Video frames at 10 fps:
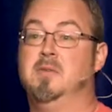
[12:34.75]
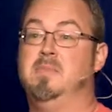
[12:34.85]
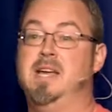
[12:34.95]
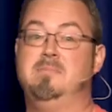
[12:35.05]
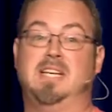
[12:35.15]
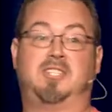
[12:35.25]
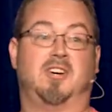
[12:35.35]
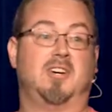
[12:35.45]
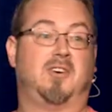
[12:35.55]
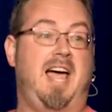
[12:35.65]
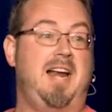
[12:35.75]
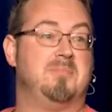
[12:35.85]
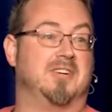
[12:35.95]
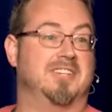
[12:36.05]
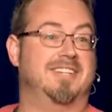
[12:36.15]
being Mr.
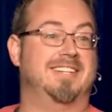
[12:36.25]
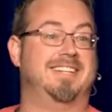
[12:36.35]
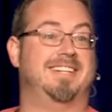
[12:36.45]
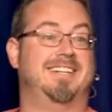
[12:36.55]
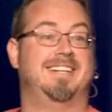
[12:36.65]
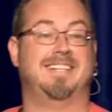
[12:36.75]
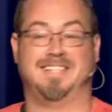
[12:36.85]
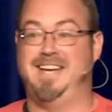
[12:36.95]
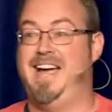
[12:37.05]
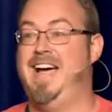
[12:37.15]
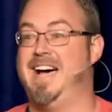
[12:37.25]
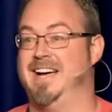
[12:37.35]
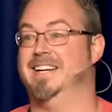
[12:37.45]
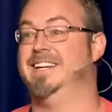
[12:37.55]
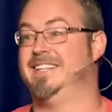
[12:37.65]
Incredible. Yeah.
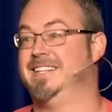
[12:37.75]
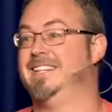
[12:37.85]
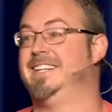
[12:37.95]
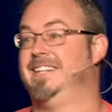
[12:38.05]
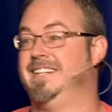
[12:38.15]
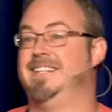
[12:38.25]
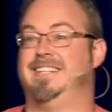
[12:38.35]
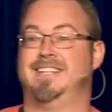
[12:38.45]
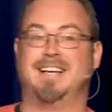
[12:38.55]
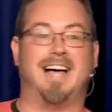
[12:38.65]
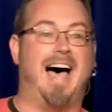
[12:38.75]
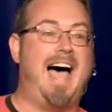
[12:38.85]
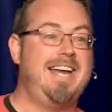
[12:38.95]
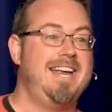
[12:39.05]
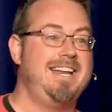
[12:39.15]

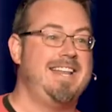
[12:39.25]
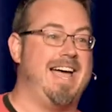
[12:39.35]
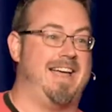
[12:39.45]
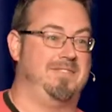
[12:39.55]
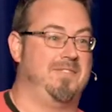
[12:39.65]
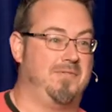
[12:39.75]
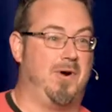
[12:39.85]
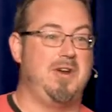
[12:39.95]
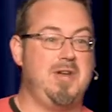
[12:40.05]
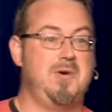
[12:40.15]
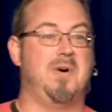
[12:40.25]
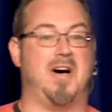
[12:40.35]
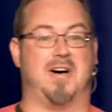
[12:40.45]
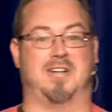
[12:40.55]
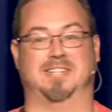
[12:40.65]
I did that for you
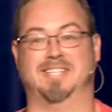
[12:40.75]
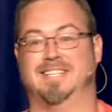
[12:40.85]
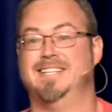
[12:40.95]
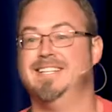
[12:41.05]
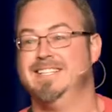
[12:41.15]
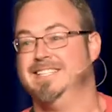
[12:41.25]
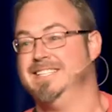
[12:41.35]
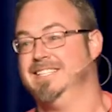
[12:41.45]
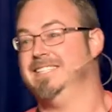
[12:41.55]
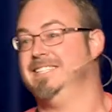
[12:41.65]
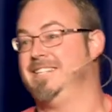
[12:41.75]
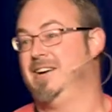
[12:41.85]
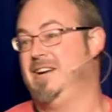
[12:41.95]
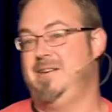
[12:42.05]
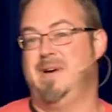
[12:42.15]
all.
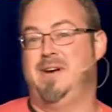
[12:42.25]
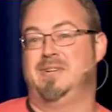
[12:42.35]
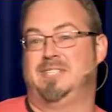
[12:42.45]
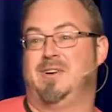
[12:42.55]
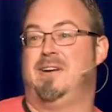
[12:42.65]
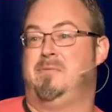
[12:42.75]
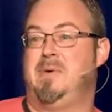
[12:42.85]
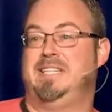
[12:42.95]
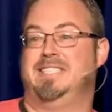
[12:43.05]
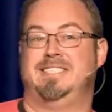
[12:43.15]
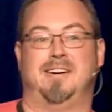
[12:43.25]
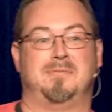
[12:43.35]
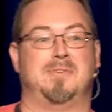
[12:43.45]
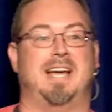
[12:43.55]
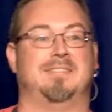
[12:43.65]
So anybody wants to go out for pizza and junk
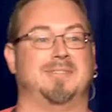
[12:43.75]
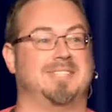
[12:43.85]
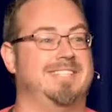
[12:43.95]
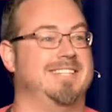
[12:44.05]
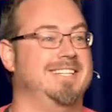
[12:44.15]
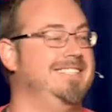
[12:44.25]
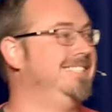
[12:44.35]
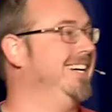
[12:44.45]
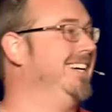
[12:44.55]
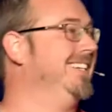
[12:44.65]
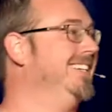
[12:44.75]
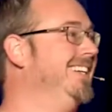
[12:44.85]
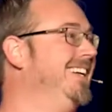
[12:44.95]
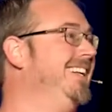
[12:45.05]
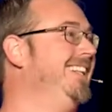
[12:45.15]
food after, we'll do it. So,
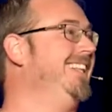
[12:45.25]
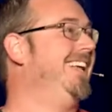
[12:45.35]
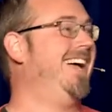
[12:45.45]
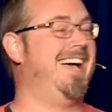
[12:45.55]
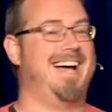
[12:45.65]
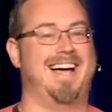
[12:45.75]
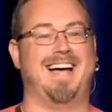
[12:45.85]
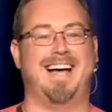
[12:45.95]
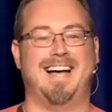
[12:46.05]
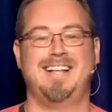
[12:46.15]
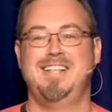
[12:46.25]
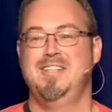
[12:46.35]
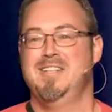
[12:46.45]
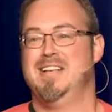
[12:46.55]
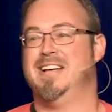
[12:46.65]

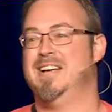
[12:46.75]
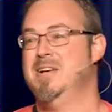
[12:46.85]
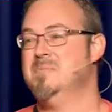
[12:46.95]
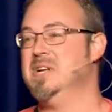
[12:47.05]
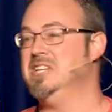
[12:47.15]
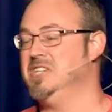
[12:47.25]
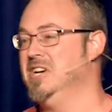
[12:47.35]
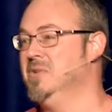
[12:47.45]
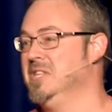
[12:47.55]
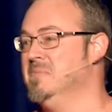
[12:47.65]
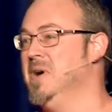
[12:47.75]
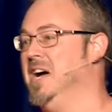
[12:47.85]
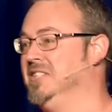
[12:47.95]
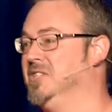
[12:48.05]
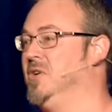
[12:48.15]
but did you hear what the
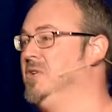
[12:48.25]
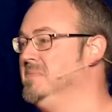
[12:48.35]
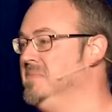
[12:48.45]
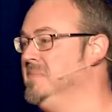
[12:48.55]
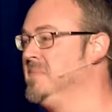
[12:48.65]
boss told him?